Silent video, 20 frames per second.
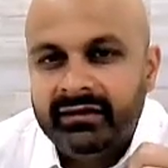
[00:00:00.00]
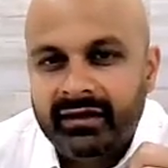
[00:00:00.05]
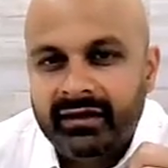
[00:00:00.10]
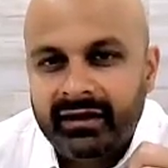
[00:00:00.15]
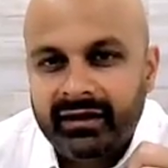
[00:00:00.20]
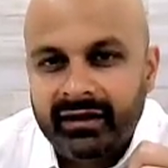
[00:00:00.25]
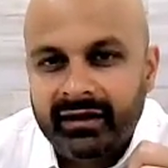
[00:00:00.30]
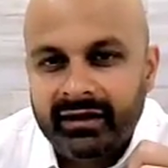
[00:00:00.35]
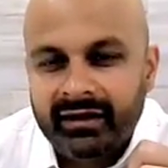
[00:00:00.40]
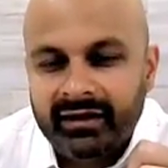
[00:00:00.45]

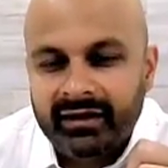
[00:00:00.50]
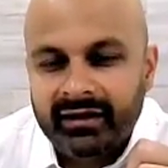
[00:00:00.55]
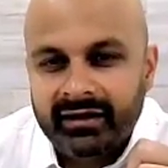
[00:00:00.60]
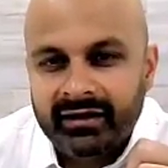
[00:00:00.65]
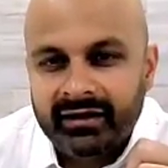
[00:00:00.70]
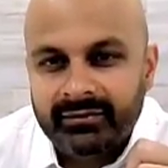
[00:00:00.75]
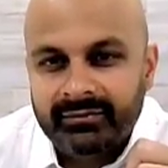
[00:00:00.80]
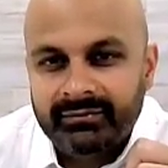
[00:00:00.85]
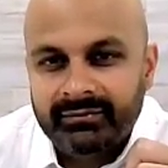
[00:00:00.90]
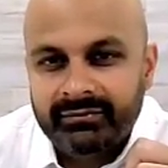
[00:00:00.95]

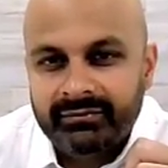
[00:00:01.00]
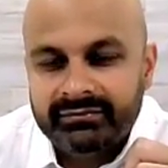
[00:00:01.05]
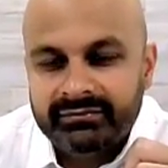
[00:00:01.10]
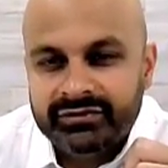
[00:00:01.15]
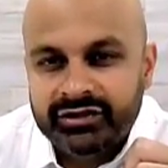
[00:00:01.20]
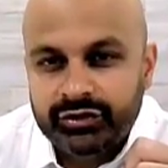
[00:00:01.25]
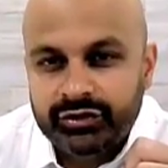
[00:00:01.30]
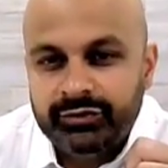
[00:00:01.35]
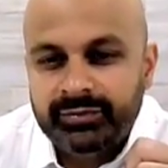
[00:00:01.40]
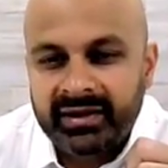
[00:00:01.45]
uh, um,
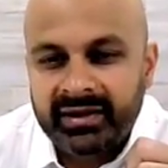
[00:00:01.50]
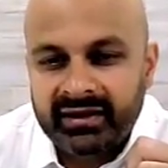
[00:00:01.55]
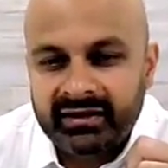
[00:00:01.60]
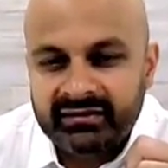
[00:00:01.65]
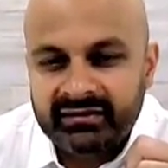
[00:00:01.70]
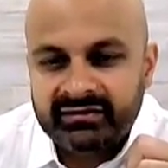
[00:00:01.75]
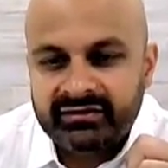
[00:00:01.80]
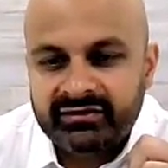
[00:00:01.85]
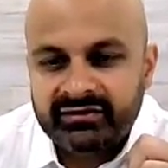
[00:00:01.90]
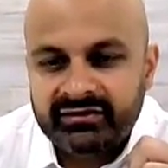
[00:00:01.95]
toothpaste.